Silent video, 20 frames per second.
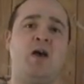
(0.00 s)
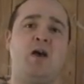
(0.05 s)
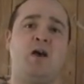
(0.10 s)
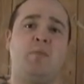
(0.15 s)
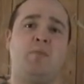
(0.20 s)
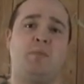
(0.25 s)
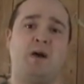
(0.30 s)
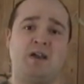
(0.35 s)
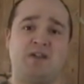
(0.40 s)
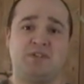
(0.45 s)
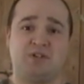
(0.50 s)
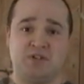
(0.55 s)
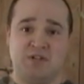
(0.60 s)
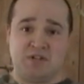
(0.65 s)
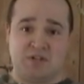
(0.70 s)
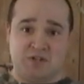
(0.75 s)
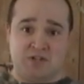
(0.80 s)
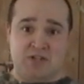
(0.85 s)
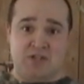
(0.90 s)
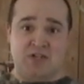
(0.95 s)
My
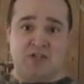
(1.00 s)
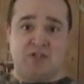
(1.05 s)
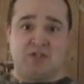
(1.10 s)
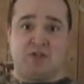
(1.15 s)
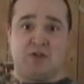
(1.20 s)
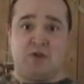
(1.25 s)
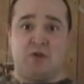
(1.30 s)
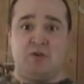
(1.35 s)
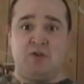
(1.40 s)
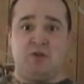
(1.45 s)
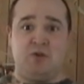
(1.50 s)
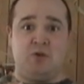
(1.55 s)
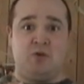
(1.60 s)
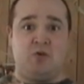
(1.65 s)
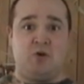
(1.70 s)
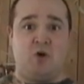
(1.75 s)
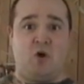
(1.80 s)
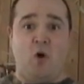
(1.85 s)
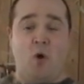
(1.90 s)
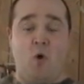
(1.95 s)
suggestion is
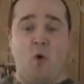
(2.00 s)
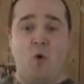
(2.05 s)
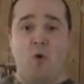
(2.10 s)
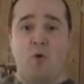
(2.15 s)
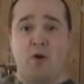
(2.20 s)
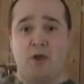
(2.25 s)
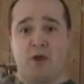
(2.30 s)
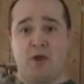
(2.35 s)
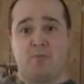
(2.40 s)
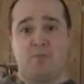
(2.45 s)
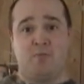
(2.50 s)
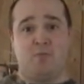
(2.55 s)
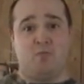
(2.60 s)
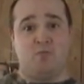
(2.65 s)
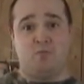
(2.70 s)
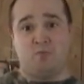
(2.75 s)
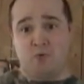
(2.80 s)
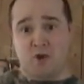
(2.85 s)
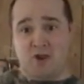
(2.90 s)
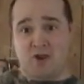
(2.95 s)
hold up
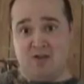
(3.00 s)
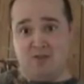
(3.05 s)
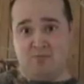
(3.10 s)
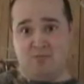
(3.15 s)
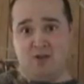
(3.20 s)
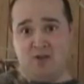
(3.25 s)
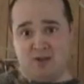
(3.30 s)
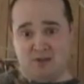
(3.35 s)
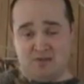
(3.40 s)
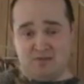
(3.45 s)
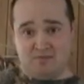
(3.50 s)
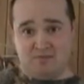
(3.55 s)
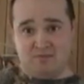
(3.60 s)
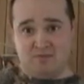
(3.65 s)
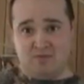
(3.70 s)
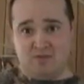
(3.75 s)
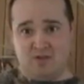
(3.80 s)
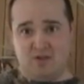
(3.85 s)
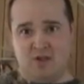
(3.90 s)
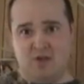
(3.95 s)
and wait a minute.
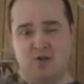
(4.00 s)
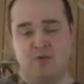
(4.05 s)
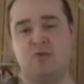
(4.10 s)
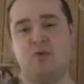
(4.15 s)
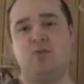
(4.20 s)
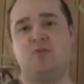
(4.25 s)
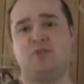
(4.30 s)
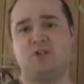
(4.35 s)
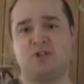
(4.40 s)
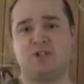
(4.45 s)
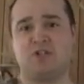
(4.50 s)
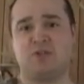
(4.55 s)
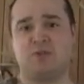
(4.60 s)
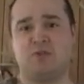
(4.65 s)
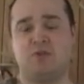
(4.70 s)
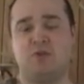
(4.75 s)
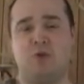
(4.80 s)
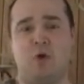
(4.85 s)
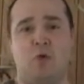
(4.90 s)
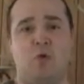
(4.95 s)
You just,
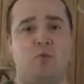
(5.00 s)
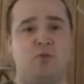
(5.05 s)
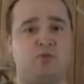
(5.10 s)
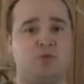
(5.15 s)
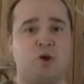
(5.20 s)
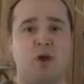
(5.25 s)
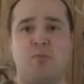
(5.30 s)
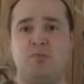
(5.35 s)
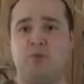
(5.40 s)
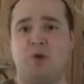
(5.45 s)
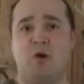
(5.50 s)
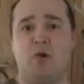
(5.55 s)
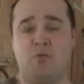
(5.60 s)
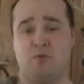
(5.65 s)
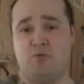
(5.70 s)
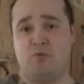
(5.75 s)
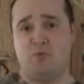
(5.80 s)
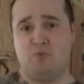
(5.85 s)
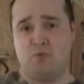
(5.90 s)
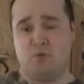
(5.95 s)
tromped all
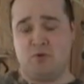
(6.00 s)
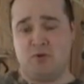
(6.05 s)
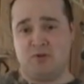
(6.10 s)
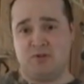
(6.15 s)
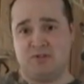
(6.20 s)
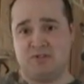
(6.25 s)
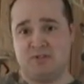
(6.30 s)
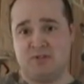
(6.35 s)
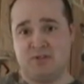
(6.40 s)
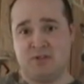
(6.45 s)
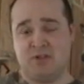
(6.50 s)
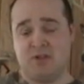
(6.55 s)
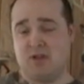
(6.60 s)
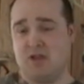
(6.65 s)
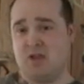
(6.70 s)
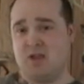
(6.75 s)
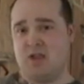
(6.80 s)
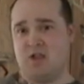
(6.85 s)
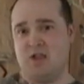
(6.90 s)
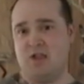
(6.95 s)
through the woods
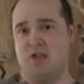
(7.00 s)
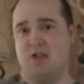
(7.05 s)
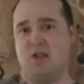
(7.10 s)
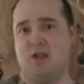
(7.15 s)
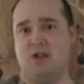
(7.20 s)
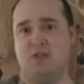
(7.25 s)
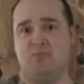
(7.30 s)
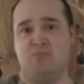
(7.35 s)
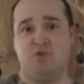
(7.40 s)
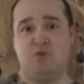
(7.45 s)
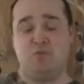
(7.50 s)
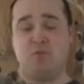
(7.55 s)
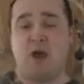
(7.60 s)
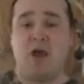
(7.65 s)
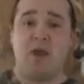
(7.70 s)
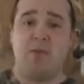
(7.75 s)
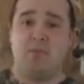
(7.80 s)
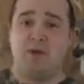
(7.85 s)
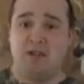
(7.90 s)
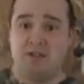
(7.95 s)
and you
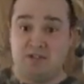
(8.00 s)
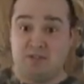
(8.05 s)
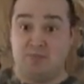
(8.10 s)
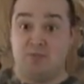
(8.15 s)
might have made some